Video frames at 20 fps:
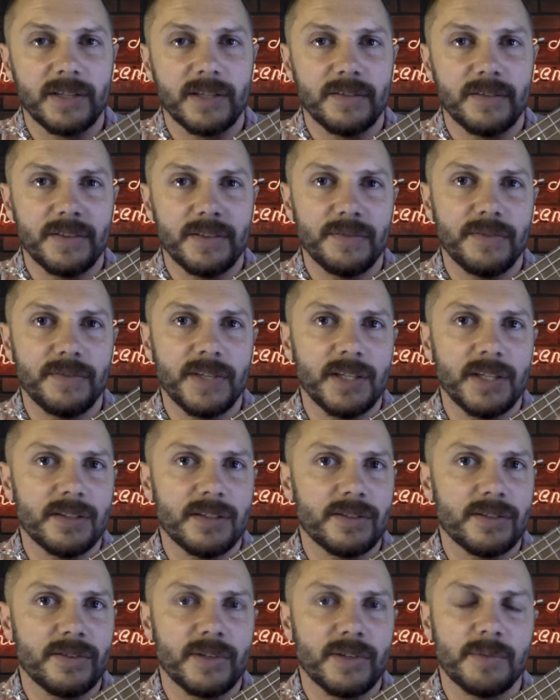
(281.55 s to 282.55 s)
the
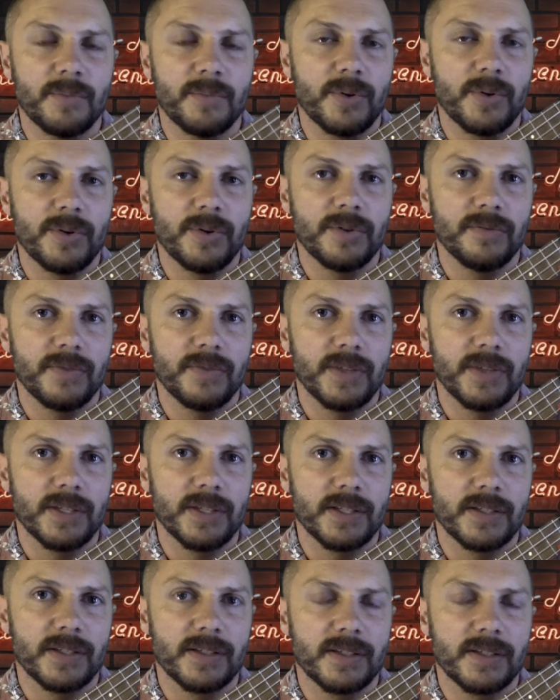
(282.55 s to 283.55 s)
finger's not important for
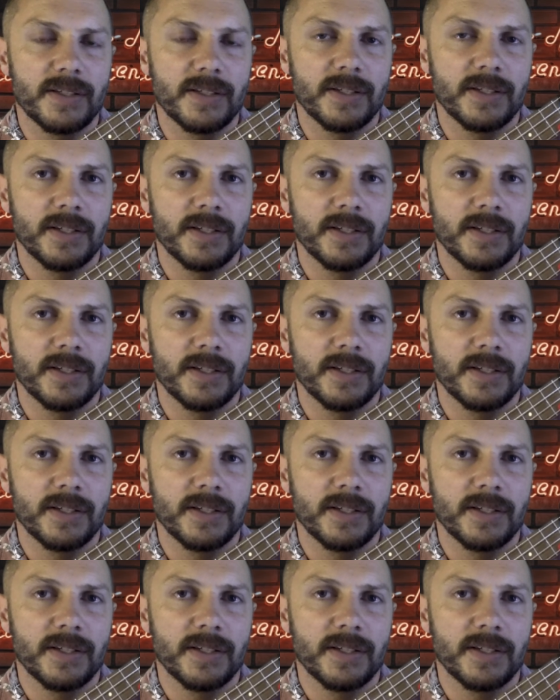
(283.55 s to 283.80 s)
this.